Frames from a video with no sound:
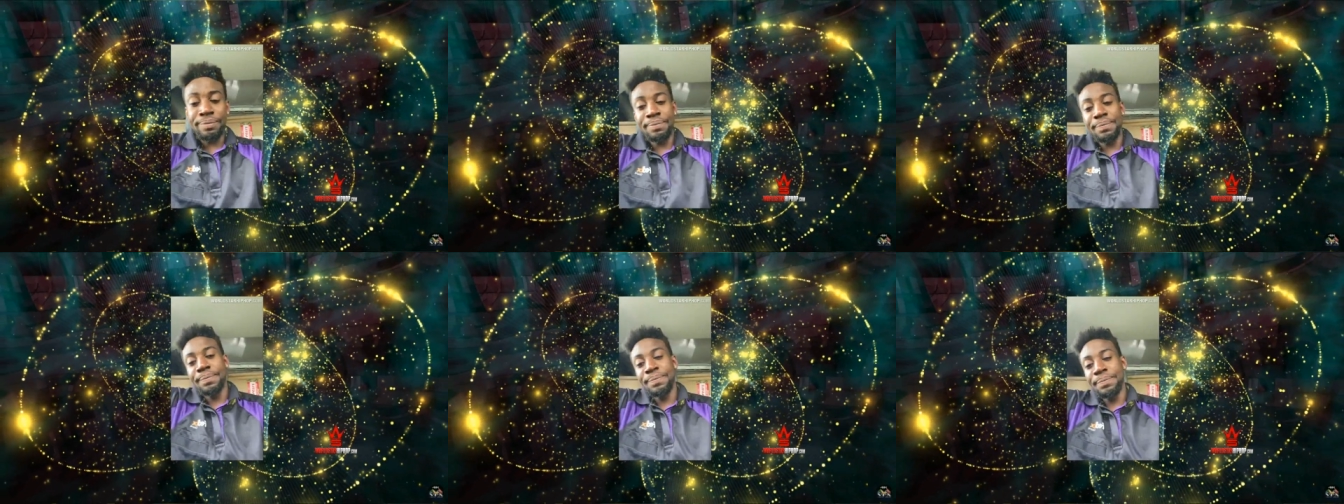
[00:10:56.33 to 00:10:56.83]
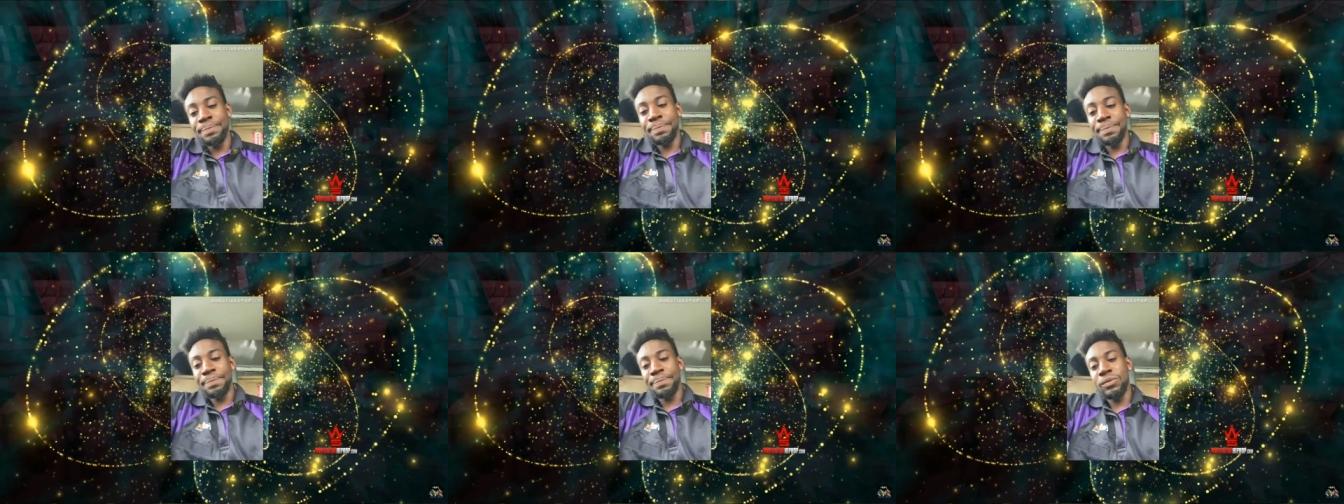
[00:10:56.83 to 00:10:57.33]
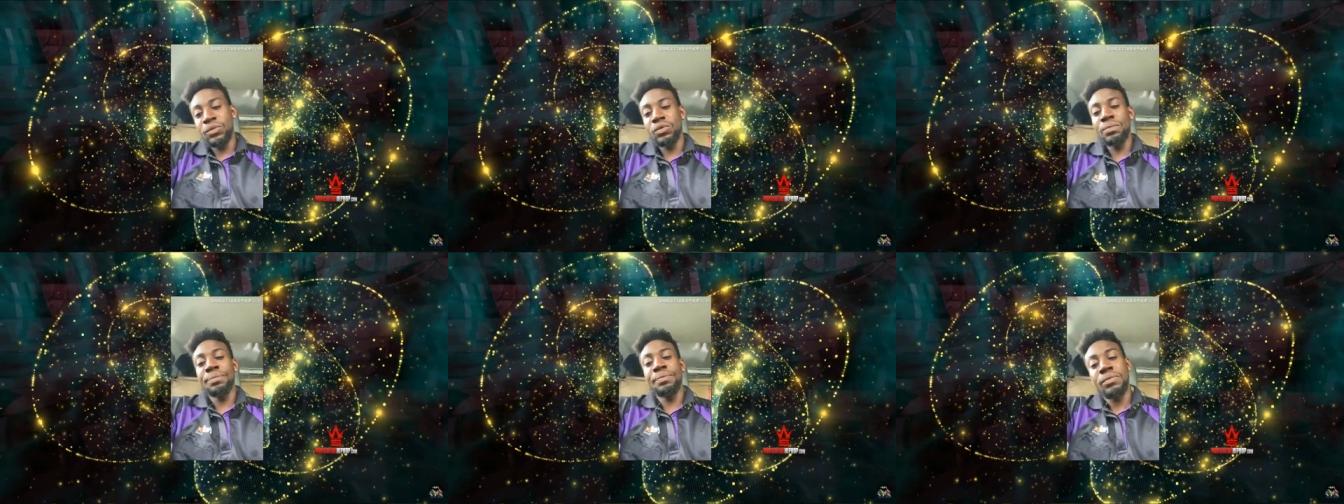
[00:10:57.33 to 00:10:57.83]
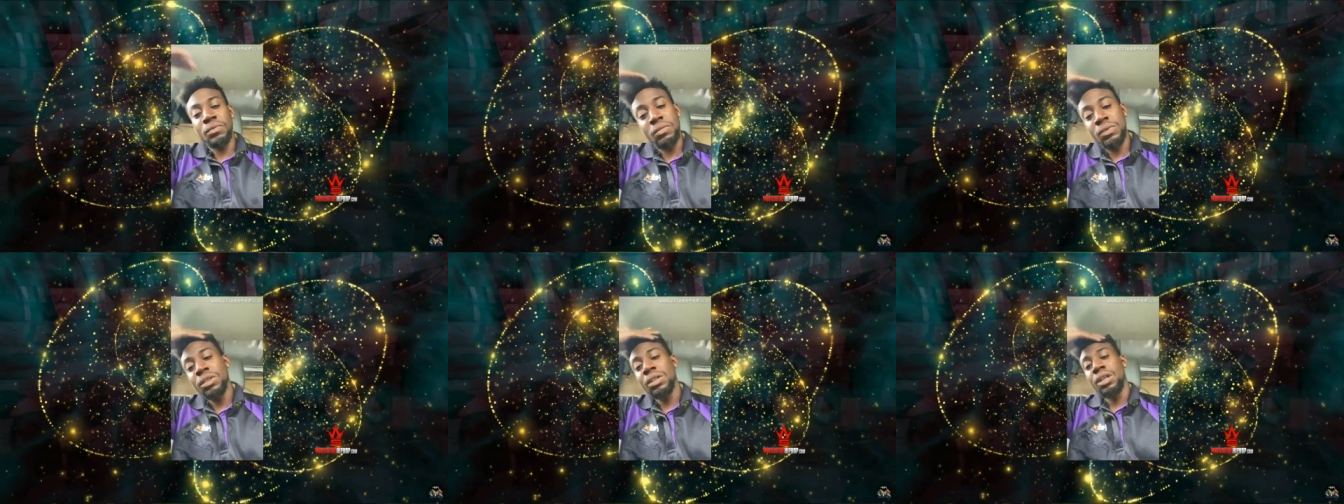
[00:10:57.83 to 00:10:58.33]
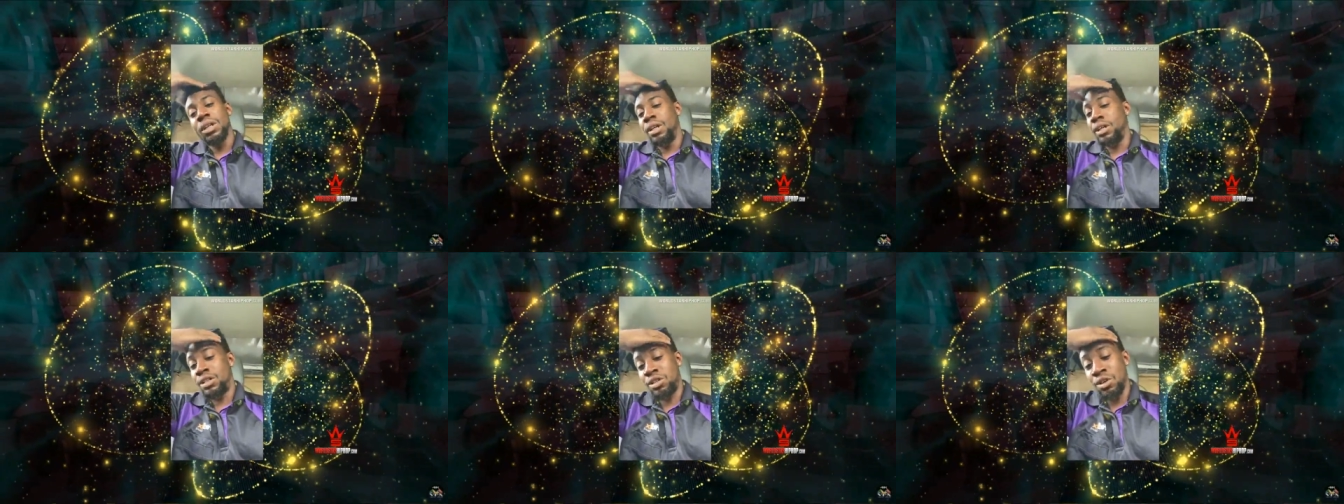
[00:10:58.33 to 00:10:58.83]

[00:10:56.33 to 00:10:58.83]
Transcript: I was just more angry and I was hurt,